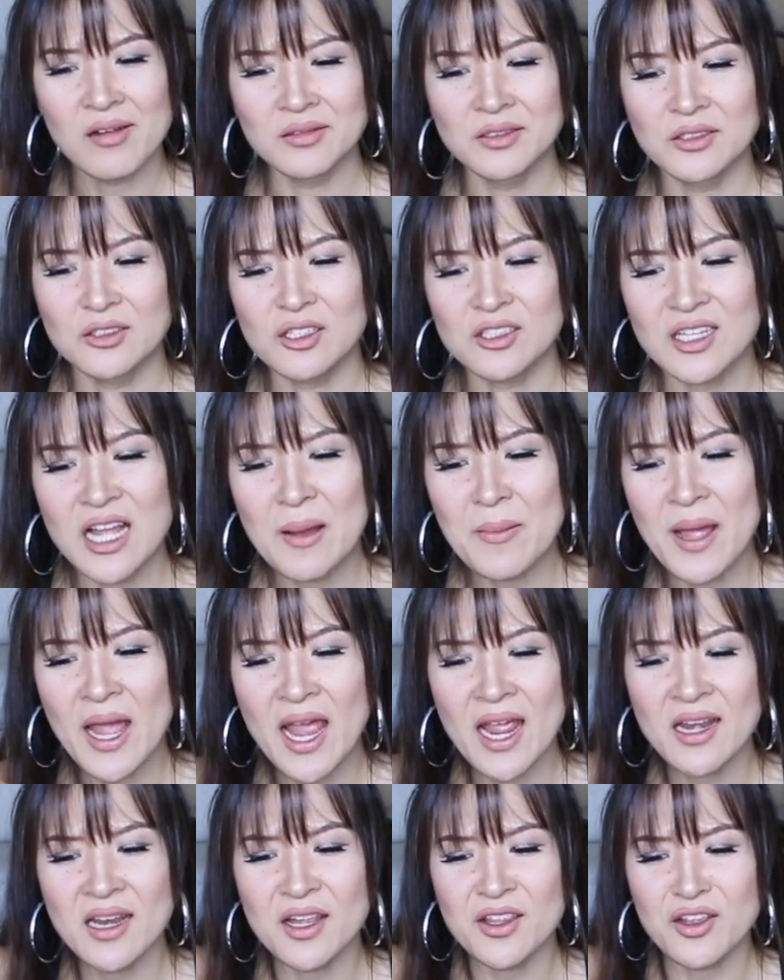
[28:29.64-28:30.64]
So stop
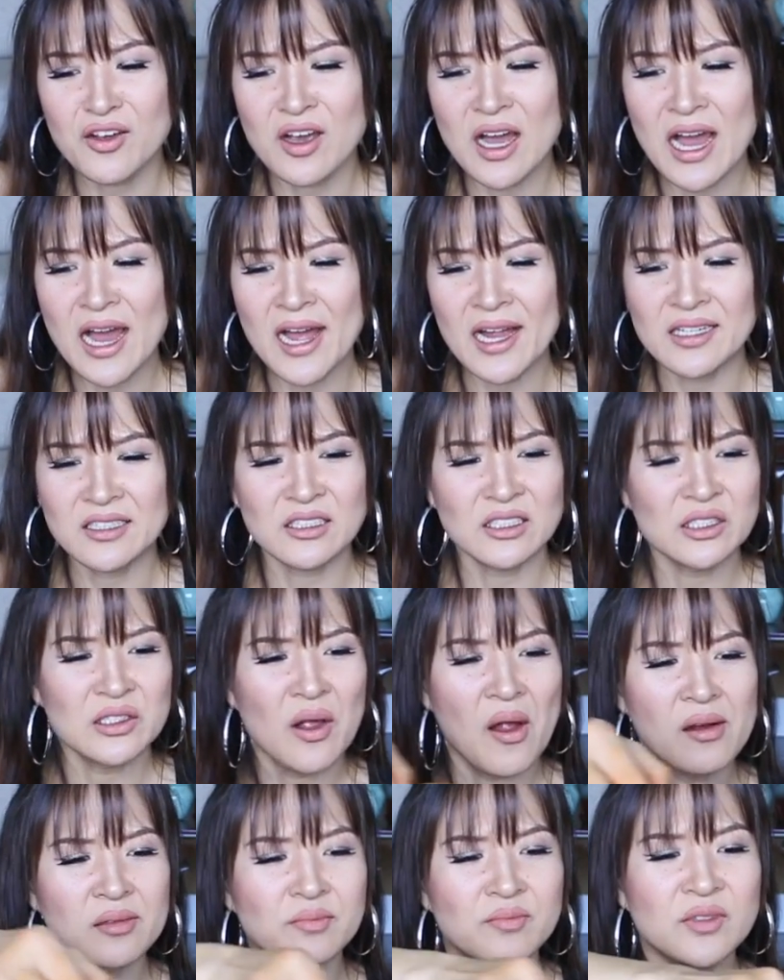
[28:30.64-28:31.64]
hating, you guys,
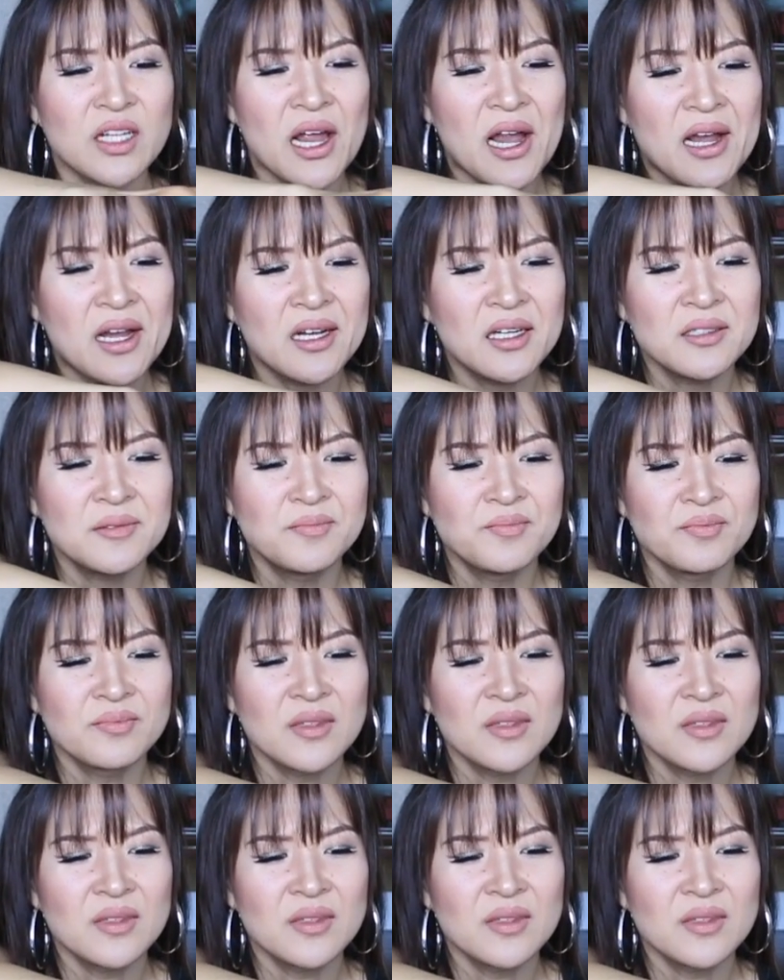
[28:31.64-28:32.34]
okay?